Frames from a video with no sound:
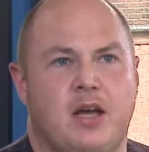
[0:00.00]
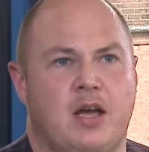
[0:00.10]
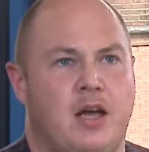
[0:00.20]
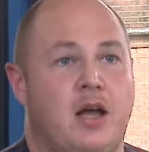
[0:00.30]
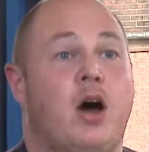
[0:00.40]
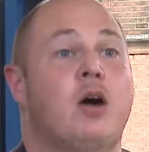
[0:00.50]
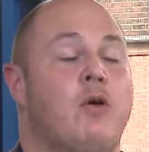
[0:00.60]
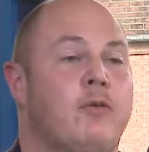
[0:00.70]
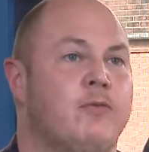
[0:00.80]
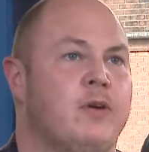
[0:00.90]
and our
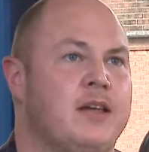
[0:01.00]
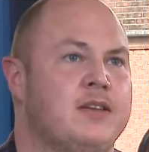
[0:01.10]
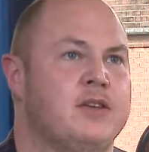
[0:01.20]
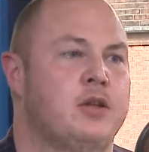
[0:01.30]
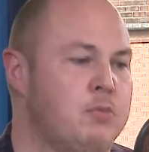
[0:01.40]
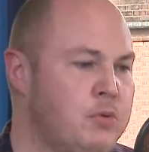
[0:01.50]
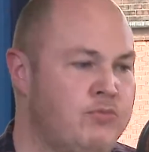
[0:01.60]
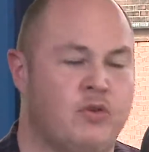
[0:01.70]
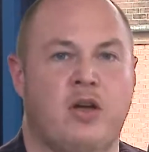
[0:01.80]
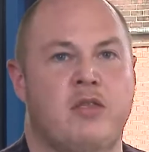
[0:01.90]
offerings so that it would
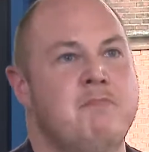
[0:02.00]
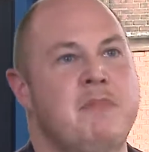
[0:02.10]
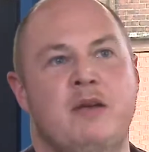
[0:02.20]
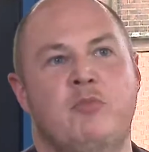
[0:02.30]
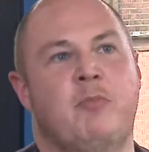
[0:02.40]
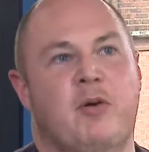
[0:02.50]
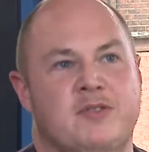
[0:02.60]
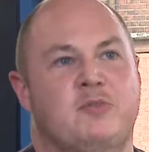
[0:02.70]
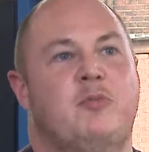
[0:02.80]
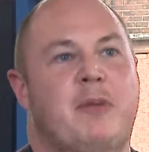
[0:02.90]
run on the minimal
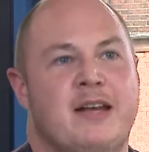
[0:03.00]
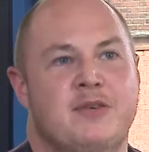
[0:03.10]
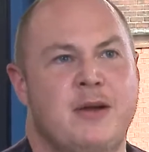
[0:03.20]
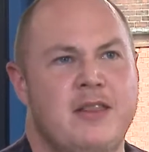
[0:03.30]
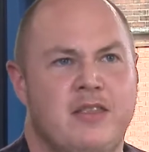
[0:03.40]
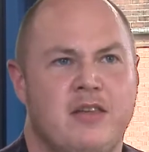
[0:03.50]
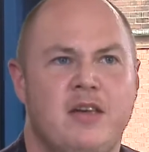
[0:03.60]
possible bandwidth.